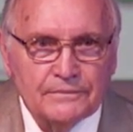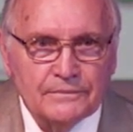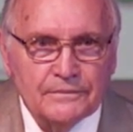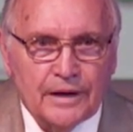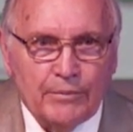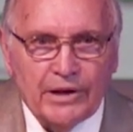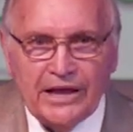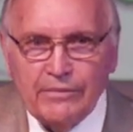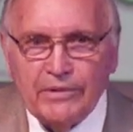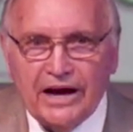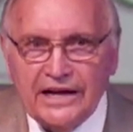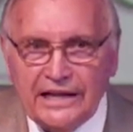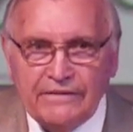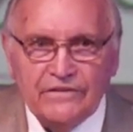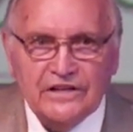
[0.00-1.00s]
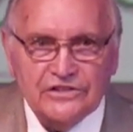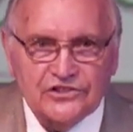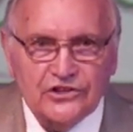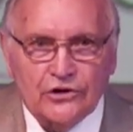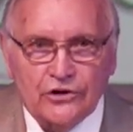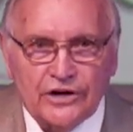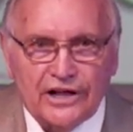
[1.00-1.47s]
I mean, he might even
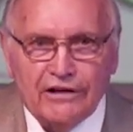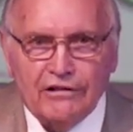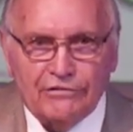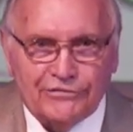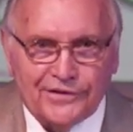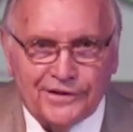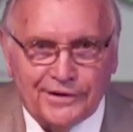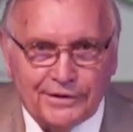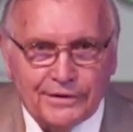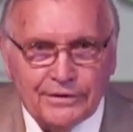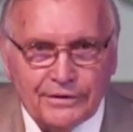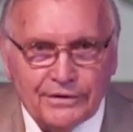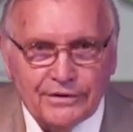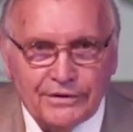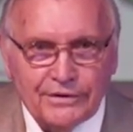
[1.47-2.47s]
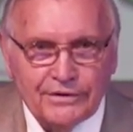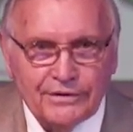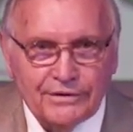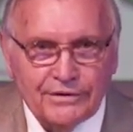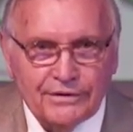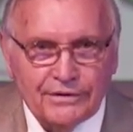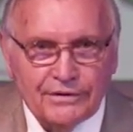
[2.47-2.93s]
consider an elephant
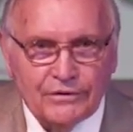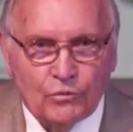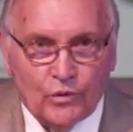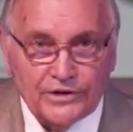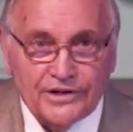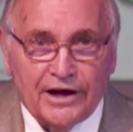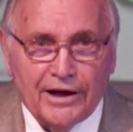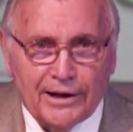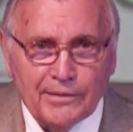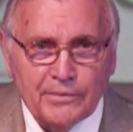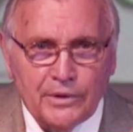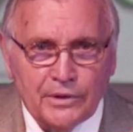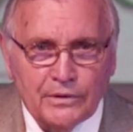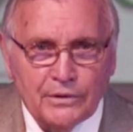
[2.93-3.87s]
one time.